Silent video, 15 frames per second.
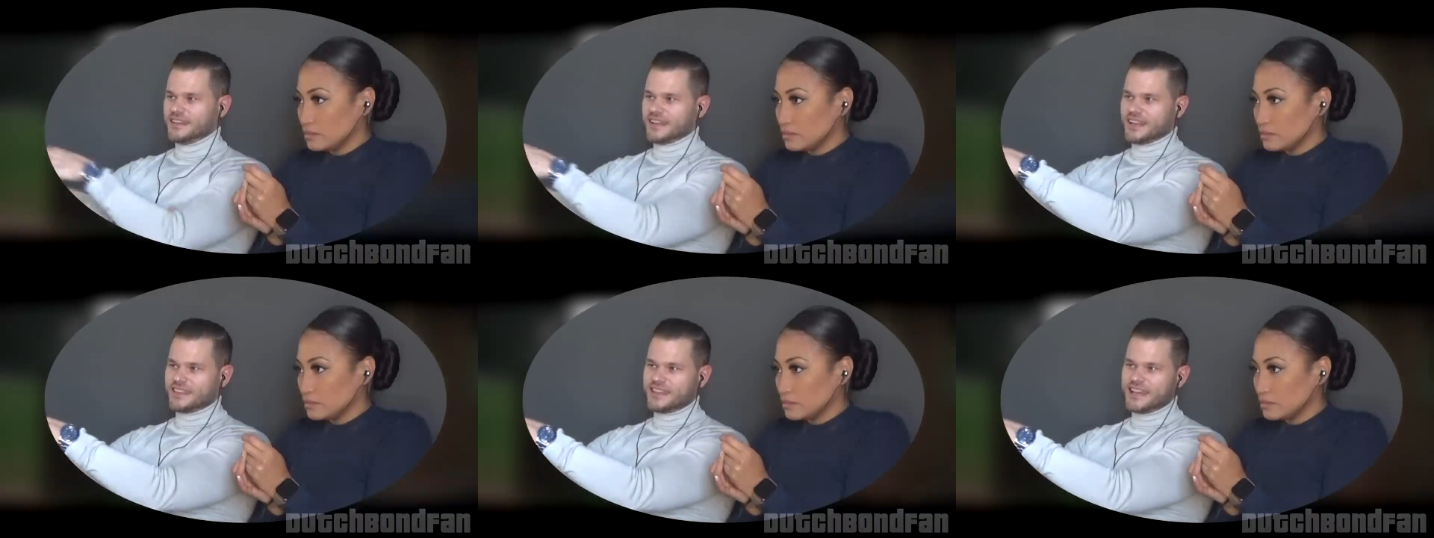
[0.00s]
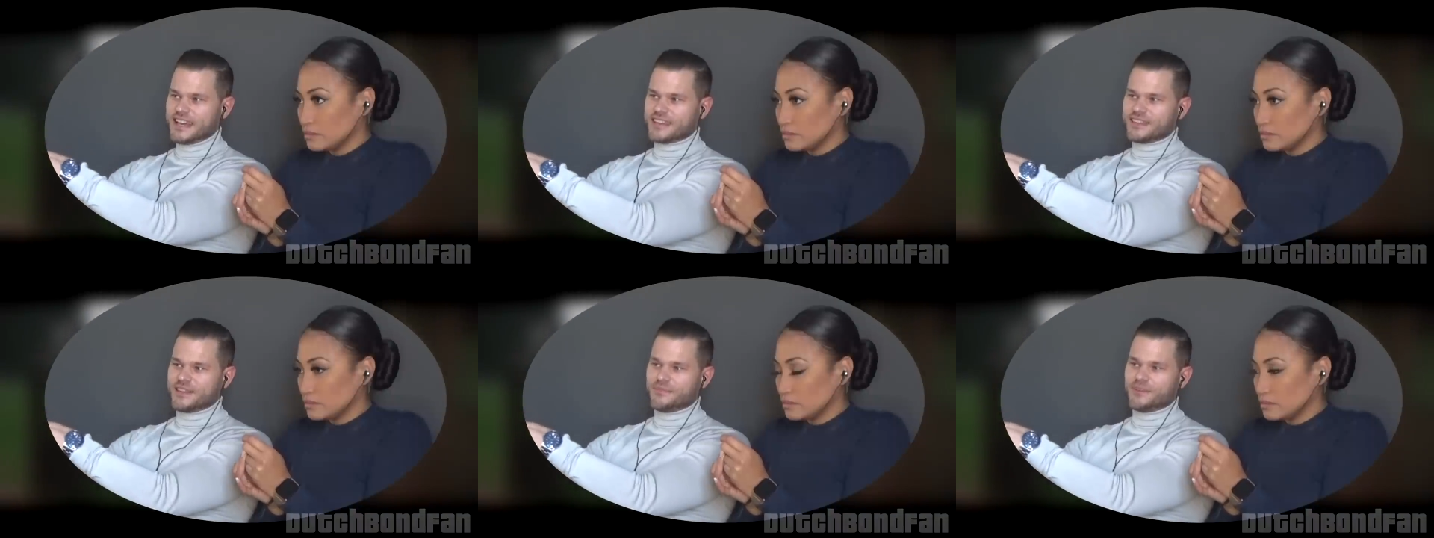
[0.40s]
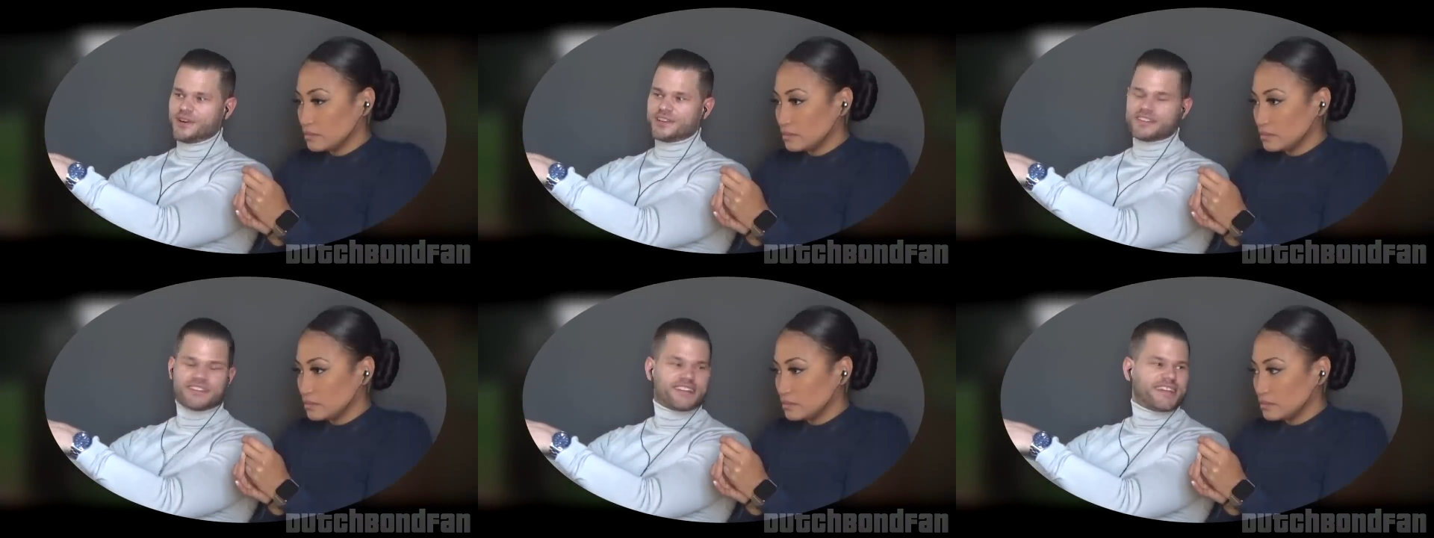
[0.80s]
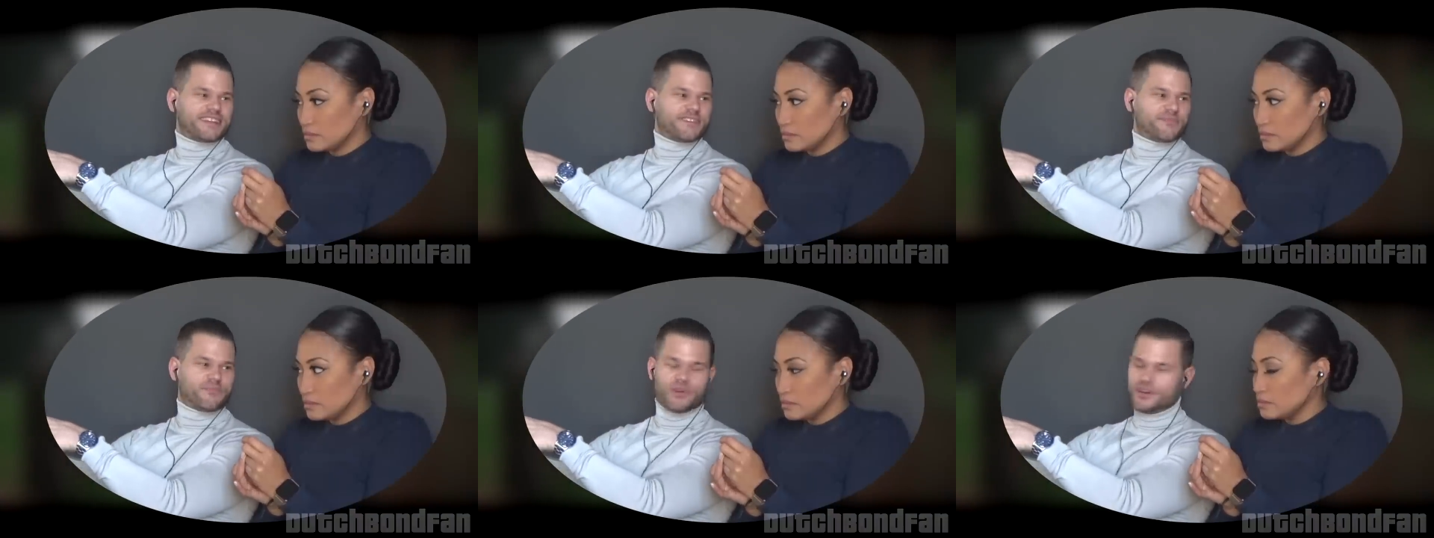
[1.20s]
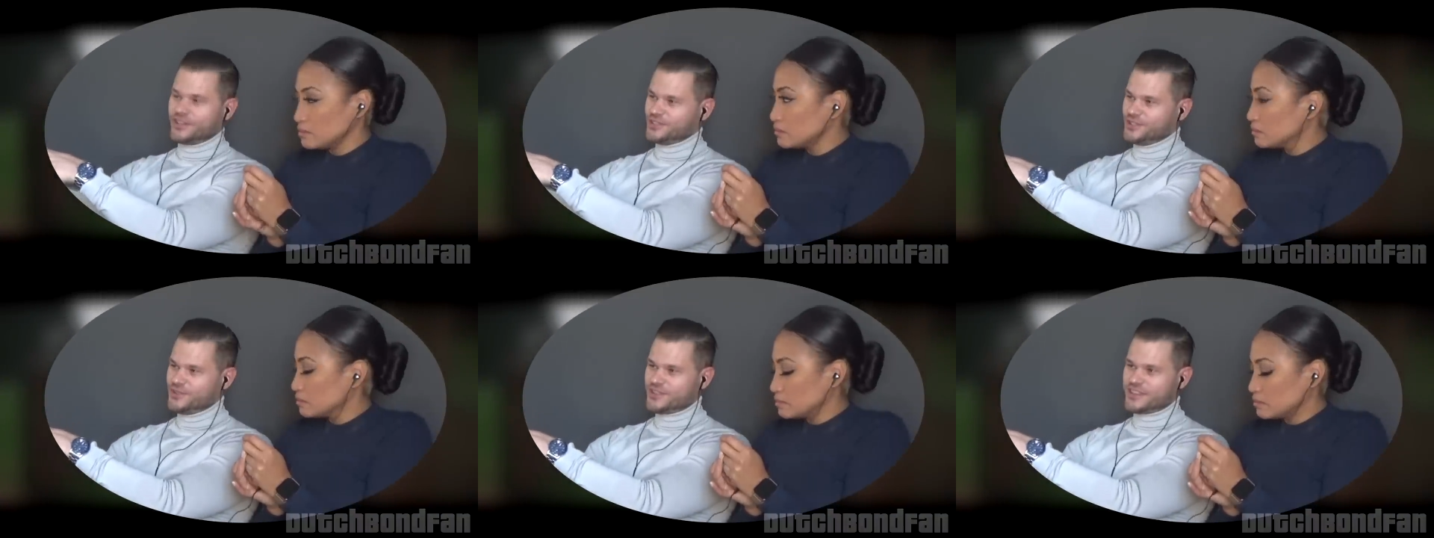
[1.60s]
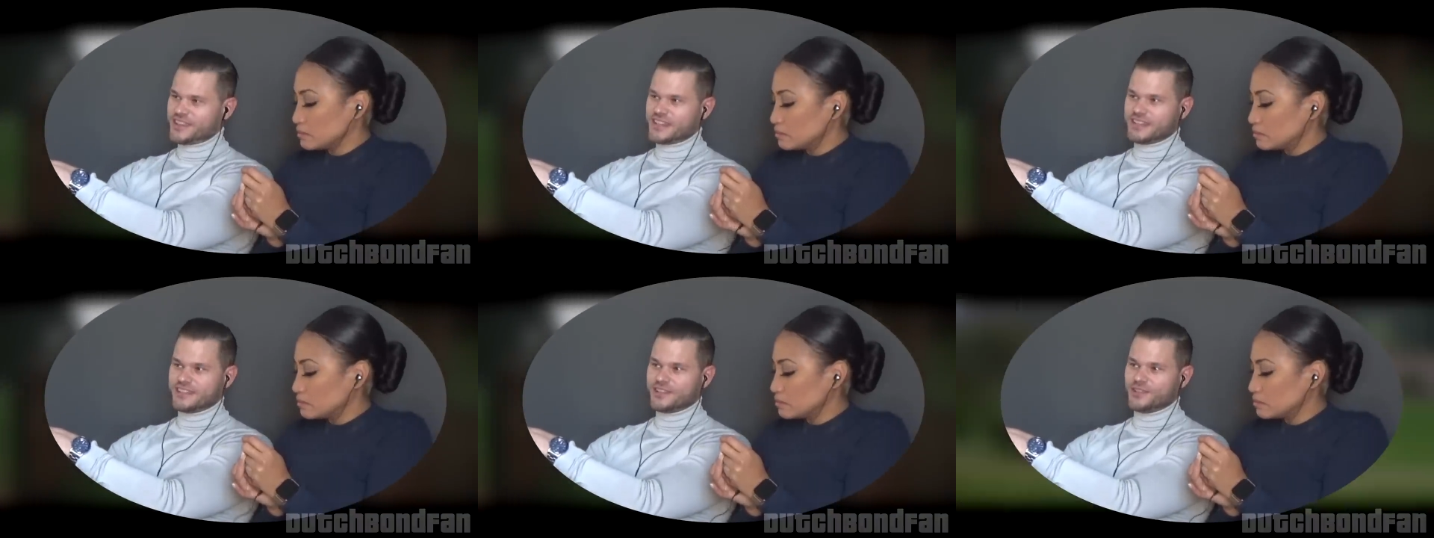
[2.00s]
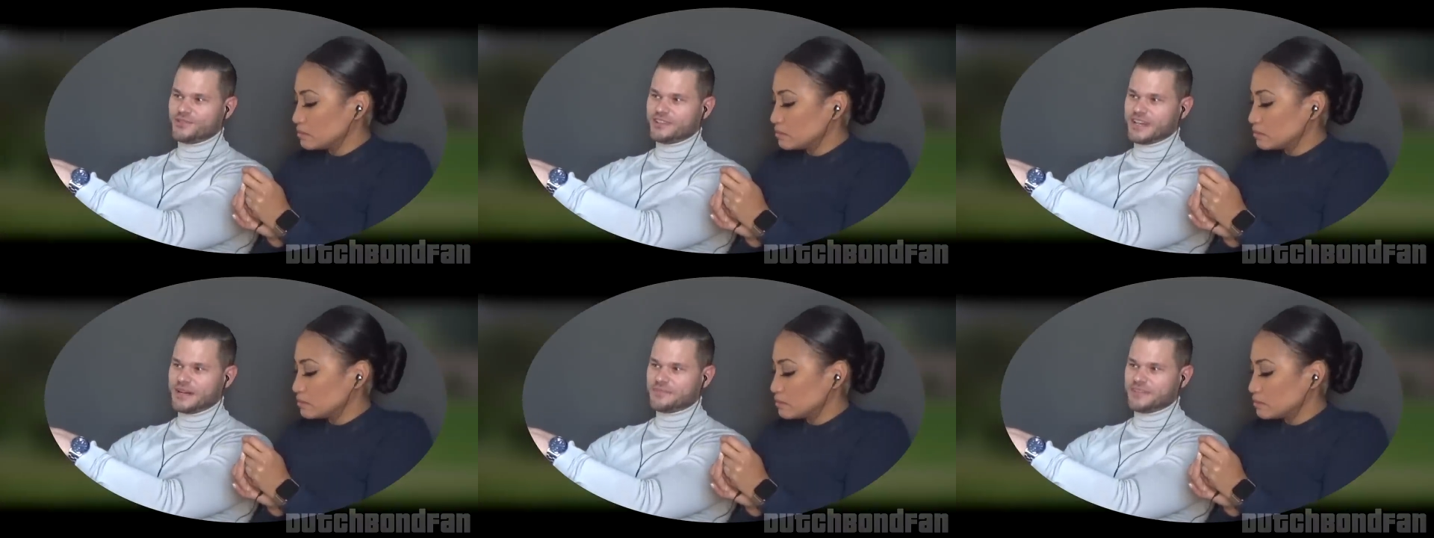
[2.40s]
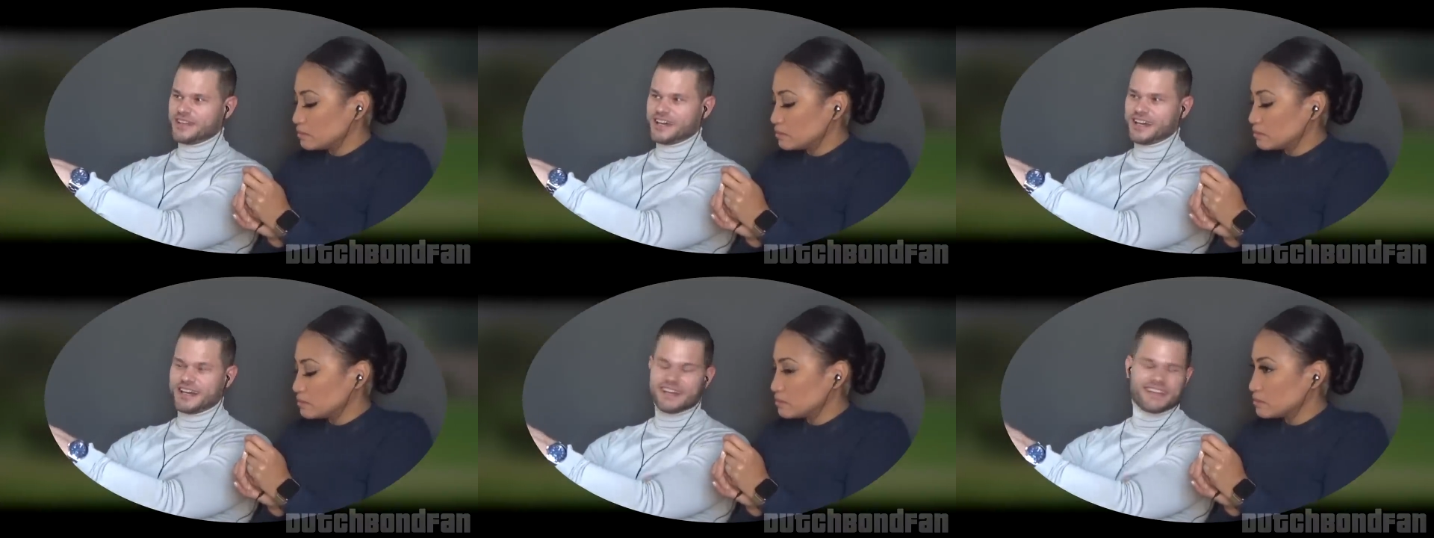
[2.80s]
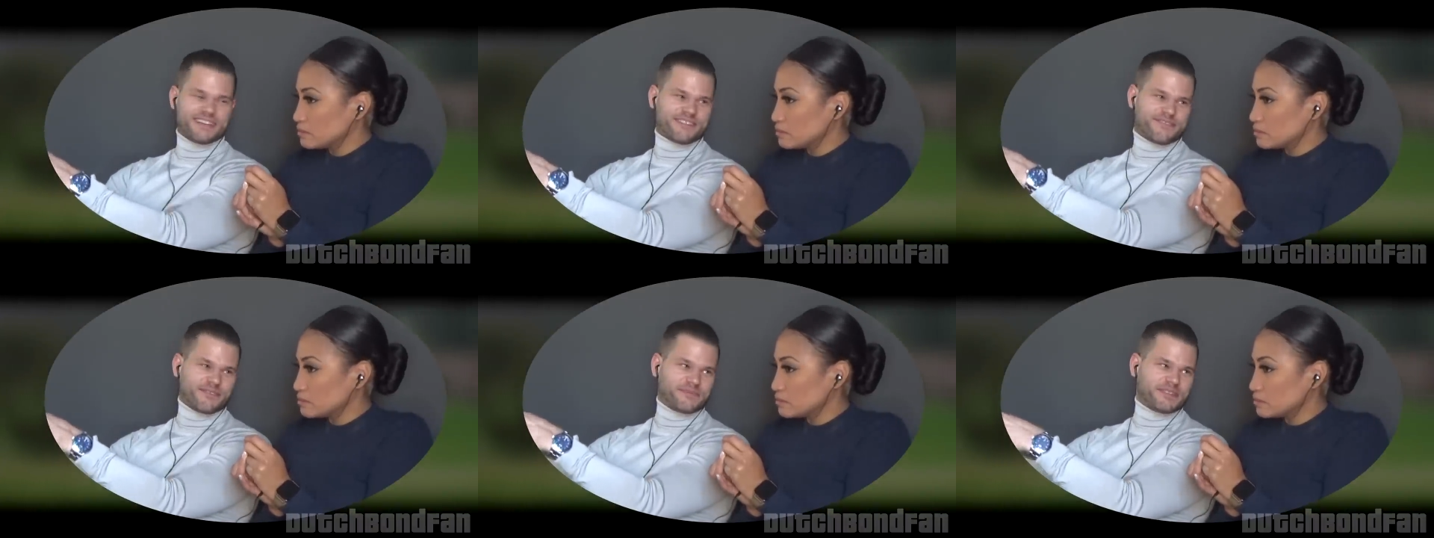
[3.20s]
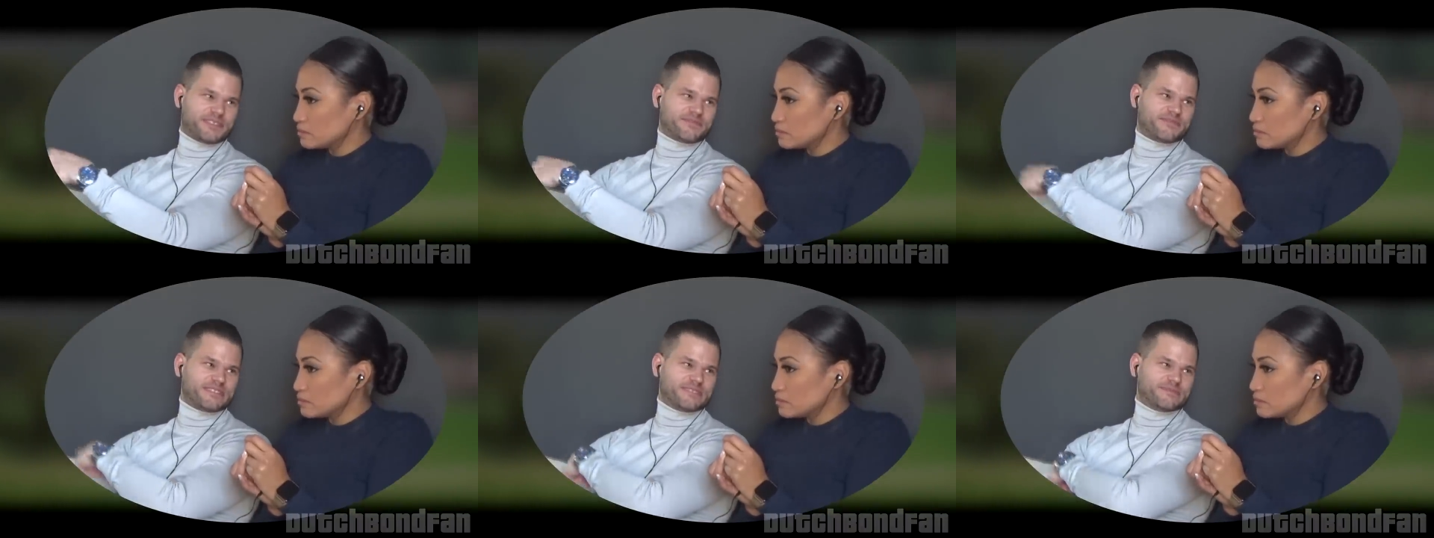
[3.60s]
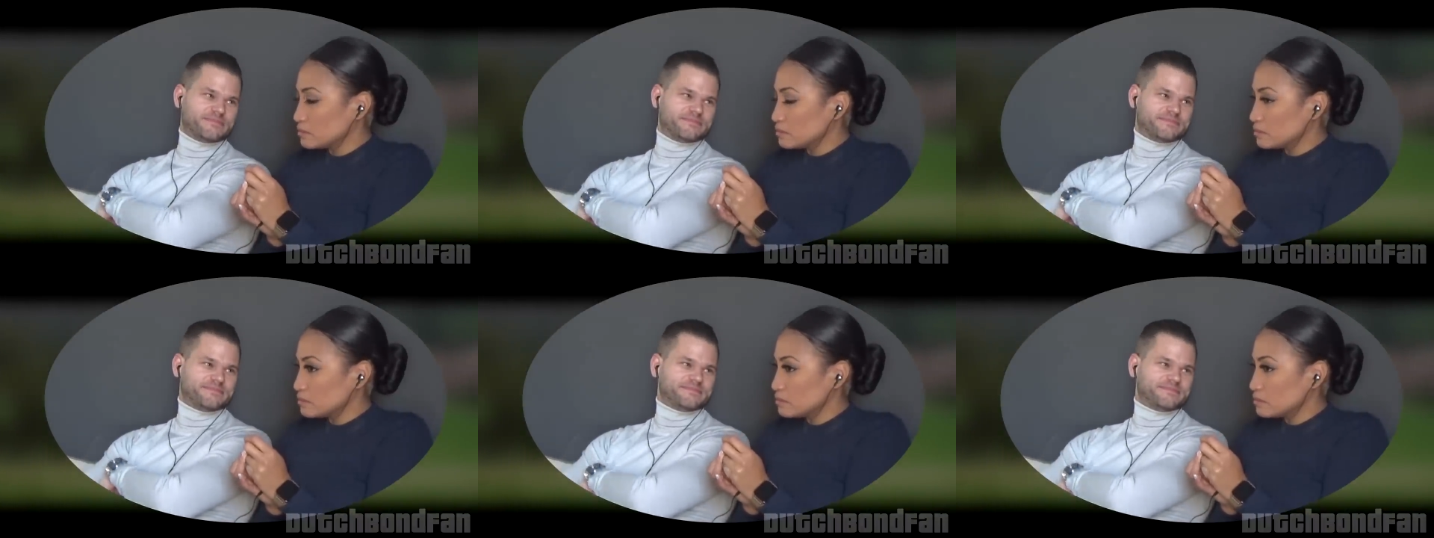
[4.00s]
Speaker 1: That's the Aston Martin that Bond uses in No Time to Die. It's from this film.